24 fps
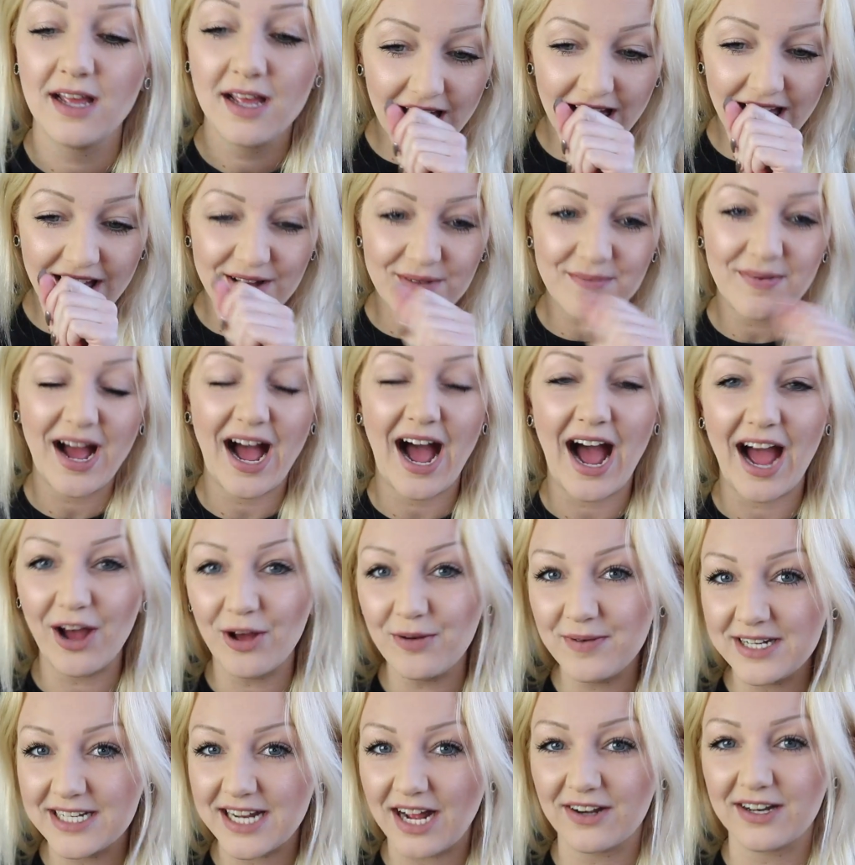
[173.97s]
I'll
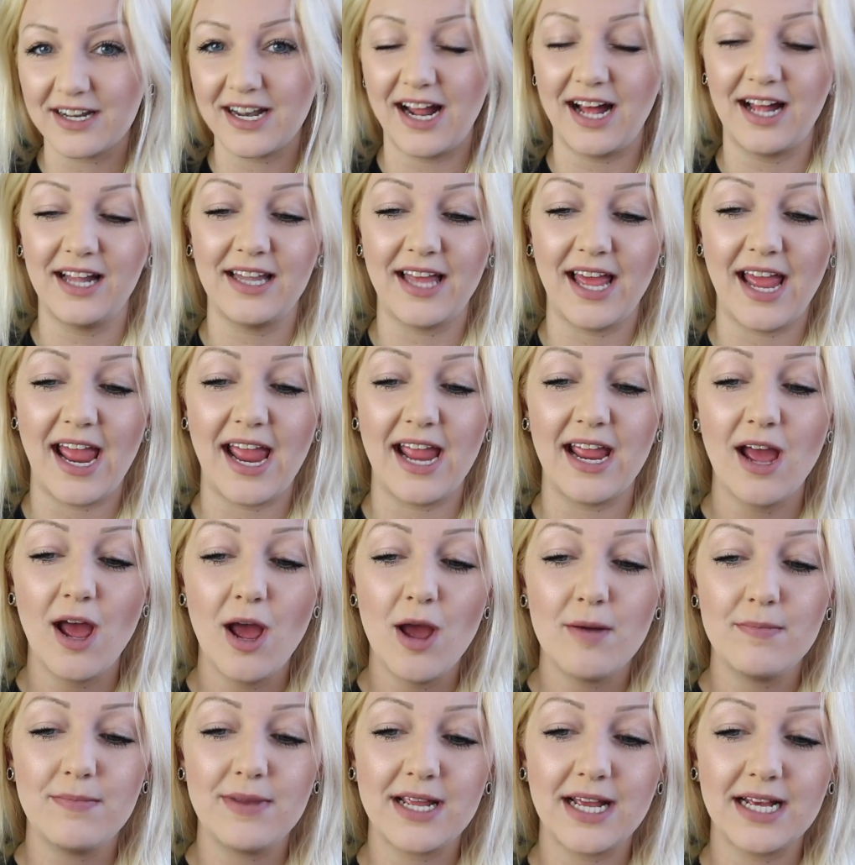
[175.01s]
be down in L A
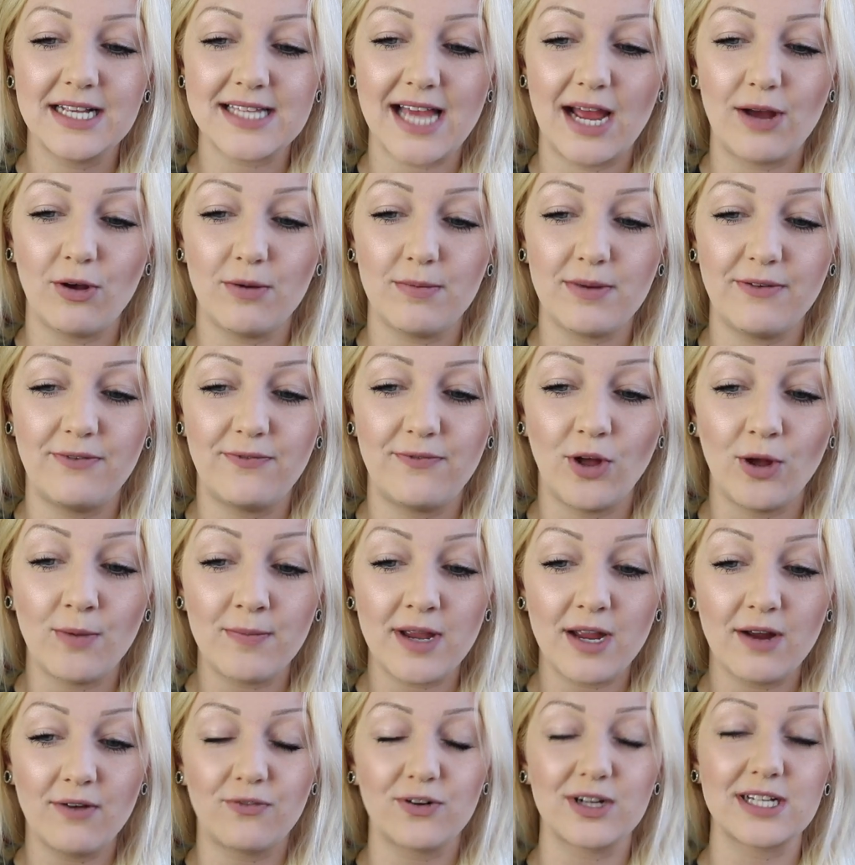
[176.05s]
because I will be
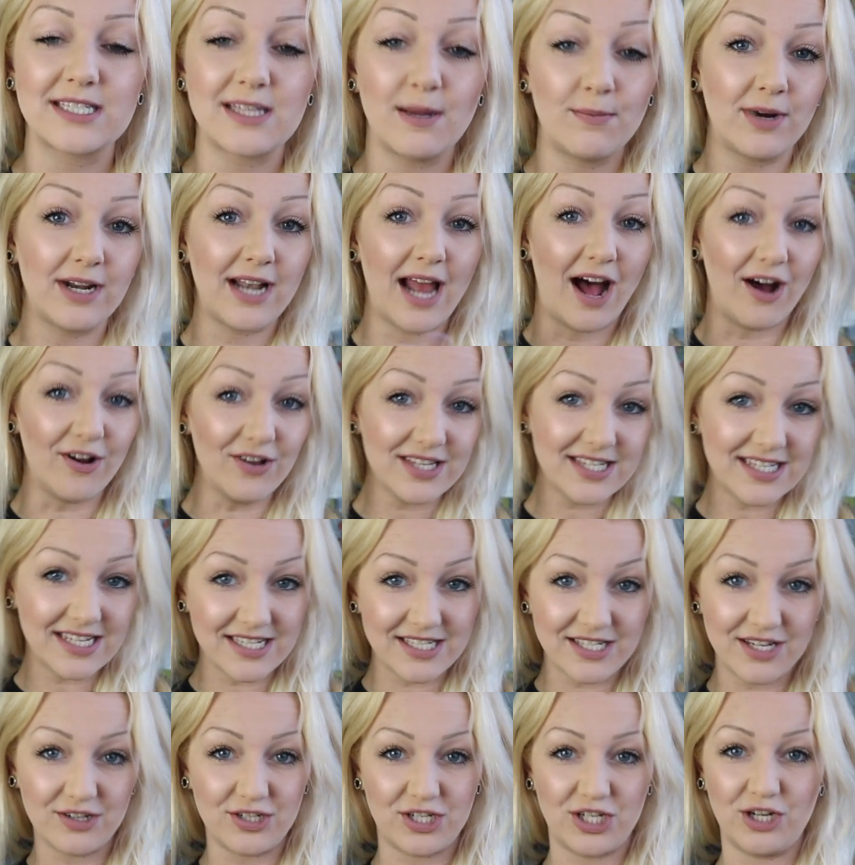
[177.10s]
filming for someone
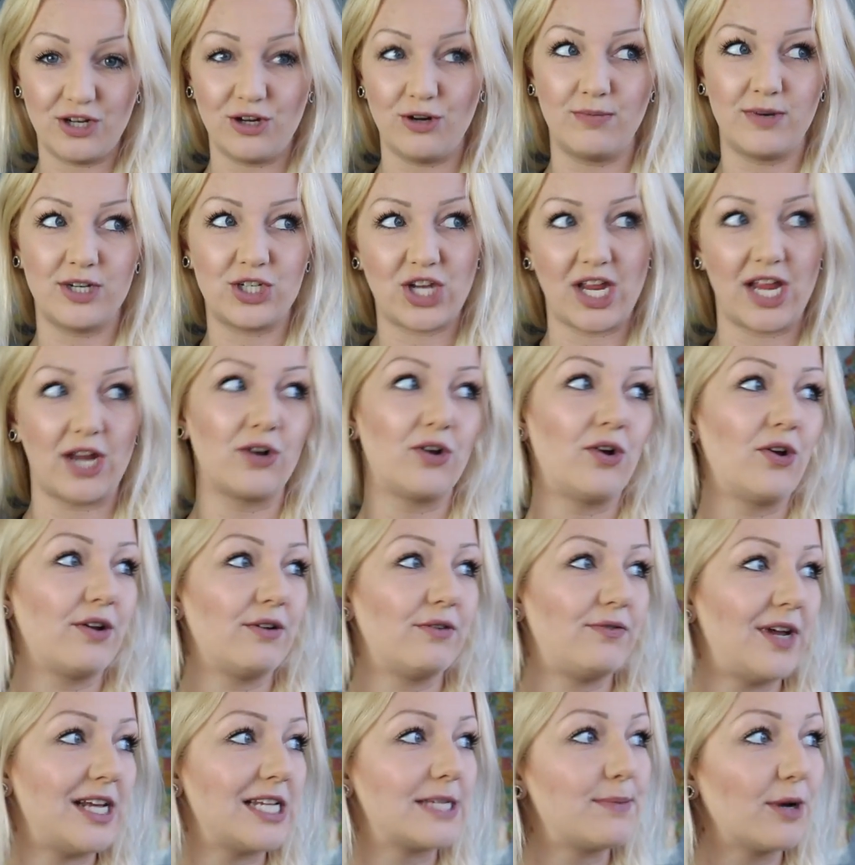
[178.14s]
else's YouTube channel
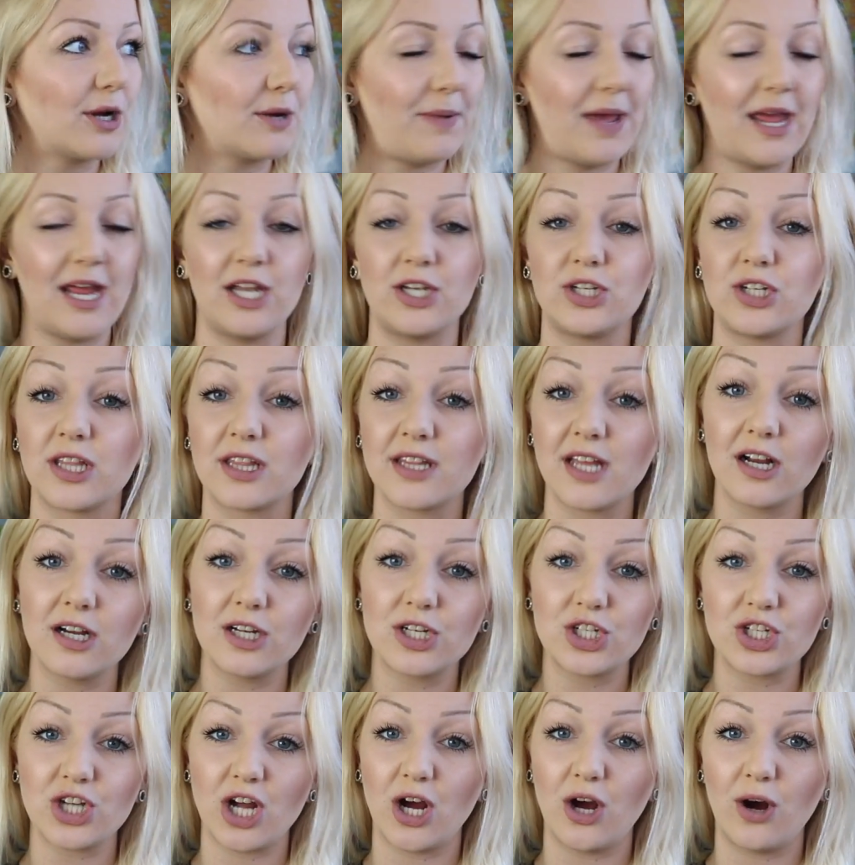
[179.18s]
and Facebook page and their
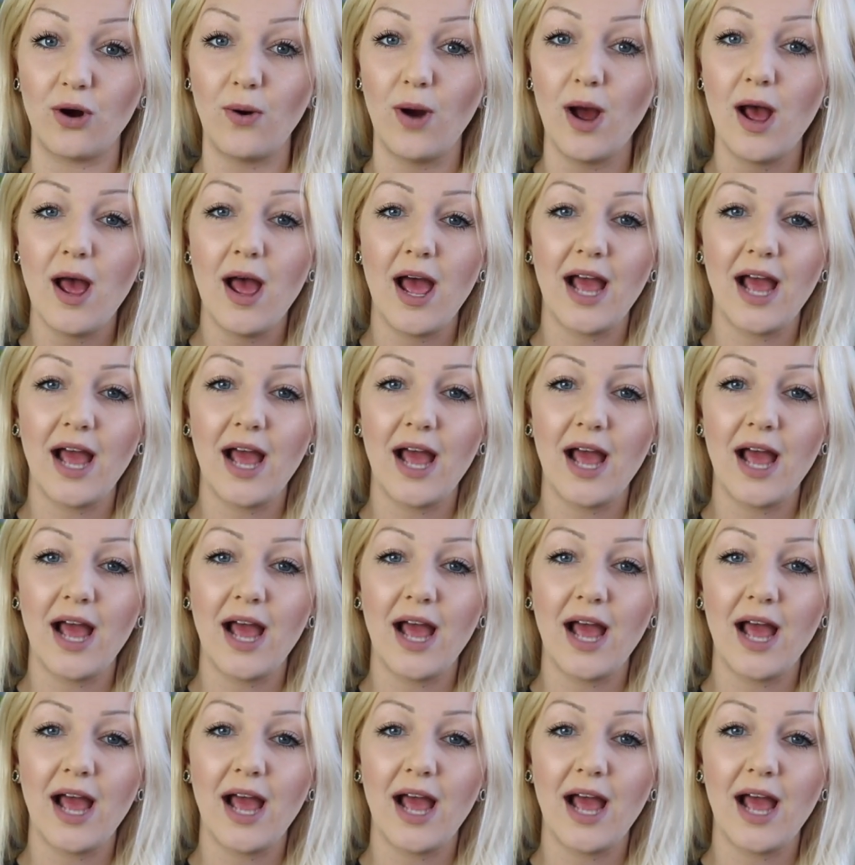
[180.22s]
show.